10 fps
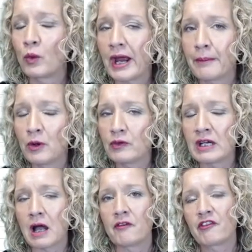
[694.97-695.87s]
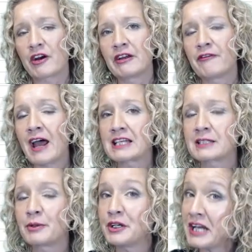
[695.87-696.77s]
We are moving on very
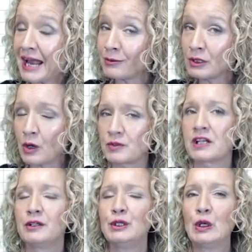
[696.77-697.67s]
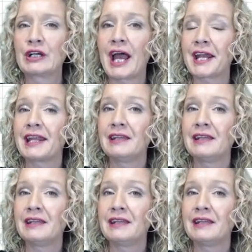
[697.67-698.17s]
fast, but now we're going to look at